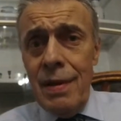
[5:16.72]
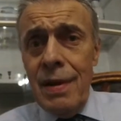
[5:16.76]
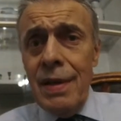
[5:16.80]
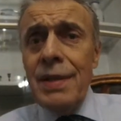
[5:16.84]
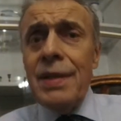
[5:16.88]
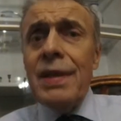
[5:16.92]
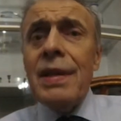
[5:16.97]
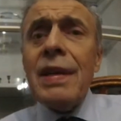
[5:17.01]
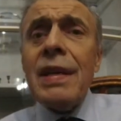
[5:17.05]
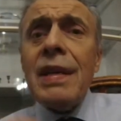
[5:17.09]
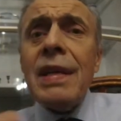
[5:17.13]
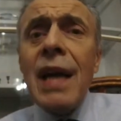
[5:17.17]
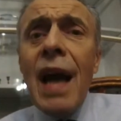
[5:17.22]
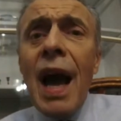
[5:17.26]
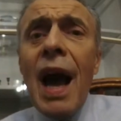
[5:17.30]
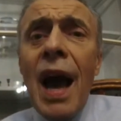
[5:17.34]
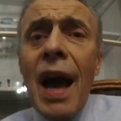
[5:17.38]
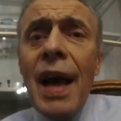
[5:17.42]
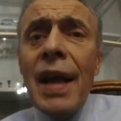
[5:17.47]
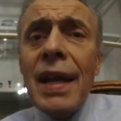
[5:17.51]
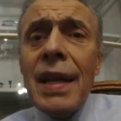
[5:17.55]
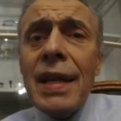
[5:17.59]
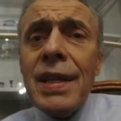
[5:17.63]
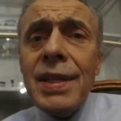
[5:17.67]
You
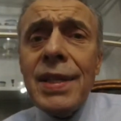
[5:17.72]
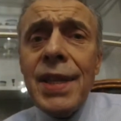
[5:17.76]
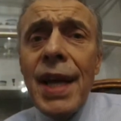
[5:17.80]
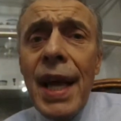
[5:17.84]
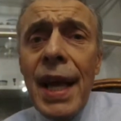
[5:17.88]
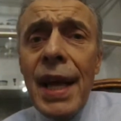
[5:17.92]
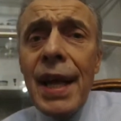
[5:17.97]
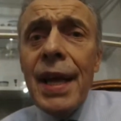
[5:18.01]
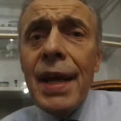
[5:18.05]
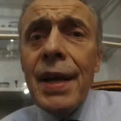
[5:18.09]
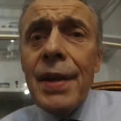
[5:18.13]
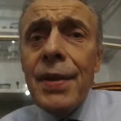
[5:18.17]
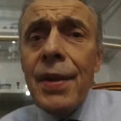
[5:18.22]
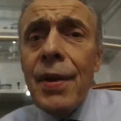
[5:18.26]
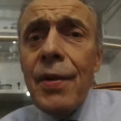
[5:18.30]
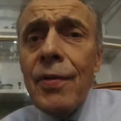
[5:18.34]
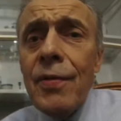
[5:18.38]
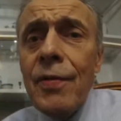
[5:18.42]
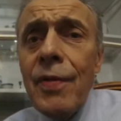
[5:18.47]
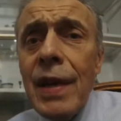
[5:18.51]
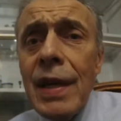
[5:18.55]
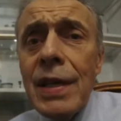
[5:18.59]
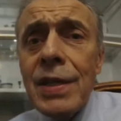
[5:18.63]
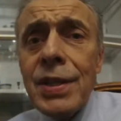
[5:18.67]
gotta take the
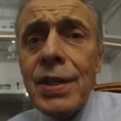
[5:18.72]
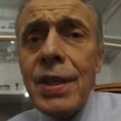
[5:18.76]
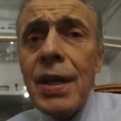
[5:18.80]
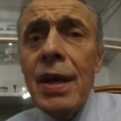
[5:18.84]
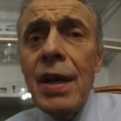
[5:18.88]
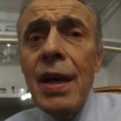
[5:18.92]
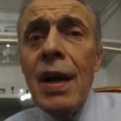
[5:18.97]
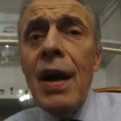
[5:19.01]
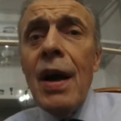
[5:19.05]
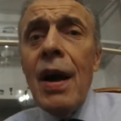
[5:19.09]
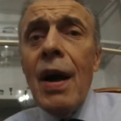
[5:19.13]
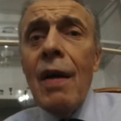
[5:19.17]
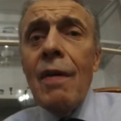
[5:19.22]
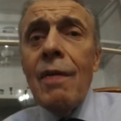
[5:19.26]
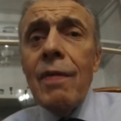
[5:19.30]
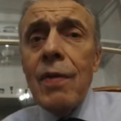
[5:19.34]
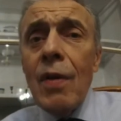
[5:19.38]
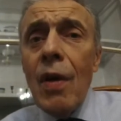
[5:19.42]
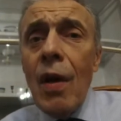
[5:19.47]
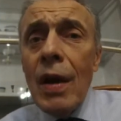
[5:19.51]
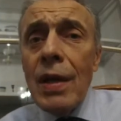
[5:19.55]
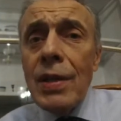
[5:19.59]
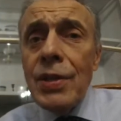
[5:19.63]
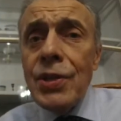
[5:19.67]
risk of
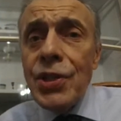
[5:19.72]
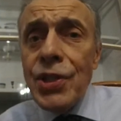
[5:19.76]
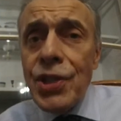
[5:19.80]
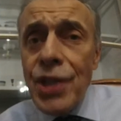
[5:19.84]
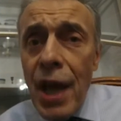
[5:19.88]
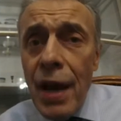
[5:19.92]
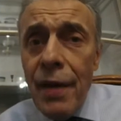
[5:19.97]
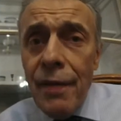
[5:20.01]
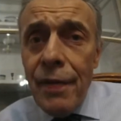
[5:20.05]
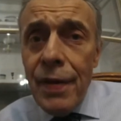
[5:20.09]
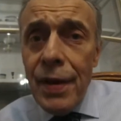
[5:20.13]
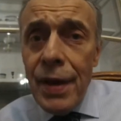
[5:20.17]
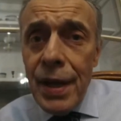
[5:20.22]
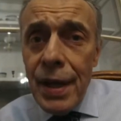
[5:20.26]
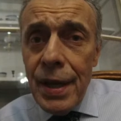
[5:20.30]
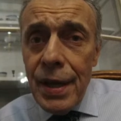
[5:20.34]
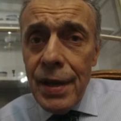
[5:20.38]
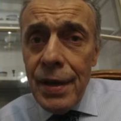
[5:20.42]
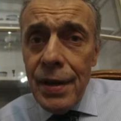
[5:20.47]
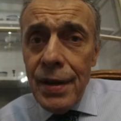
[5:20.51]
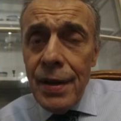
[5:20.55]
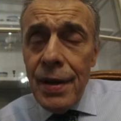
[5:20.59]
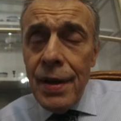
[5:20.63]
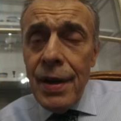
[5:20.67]

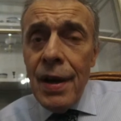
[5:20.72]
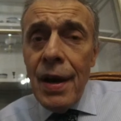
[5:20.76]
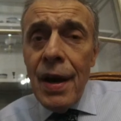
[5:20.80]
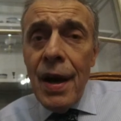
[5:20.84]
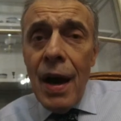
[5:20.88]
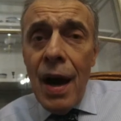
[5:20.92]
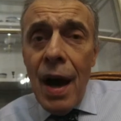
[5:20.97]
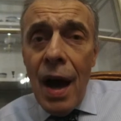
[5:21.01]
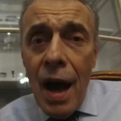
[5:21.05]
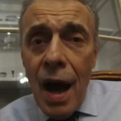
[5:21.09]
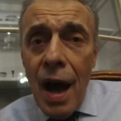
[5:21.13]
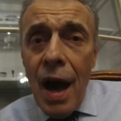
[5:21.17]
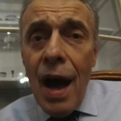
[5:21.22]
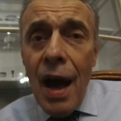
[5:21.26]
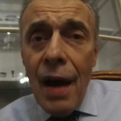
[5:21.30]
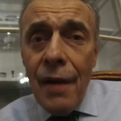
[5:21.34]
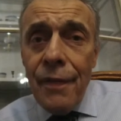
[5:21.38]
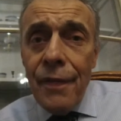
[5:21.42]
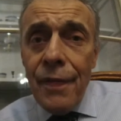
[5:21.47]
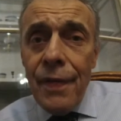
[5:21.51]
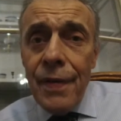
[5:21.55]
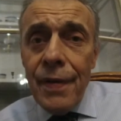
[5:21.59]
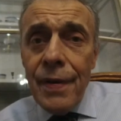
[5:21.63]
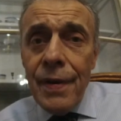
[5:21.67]
longevity
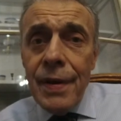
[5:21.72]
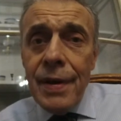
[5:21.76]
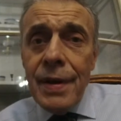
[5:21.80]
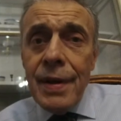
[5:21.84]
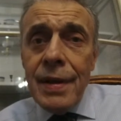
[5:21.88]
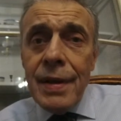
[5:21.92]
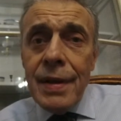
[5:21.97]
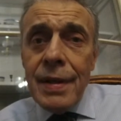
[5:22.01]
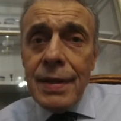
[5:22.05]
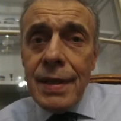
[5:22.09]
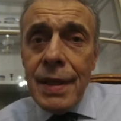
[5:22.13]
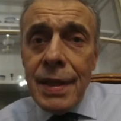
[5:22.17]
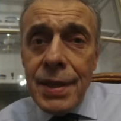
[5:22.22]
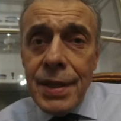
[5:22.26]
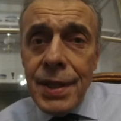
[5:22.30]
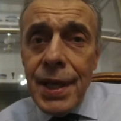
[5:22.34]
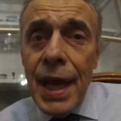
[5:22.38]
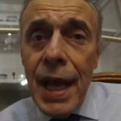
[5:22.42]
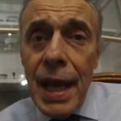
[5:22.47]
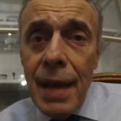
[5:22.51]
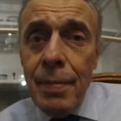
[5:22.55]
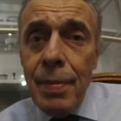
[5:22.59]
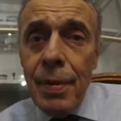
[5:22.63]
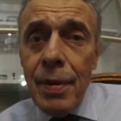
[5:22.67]
off the
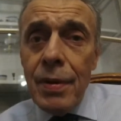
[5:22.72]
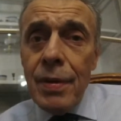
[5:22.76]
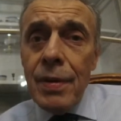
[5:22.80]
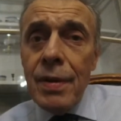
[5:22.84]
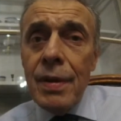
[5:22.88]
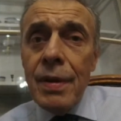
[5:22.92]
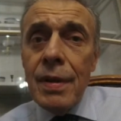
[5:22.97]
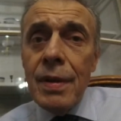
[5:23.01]
table.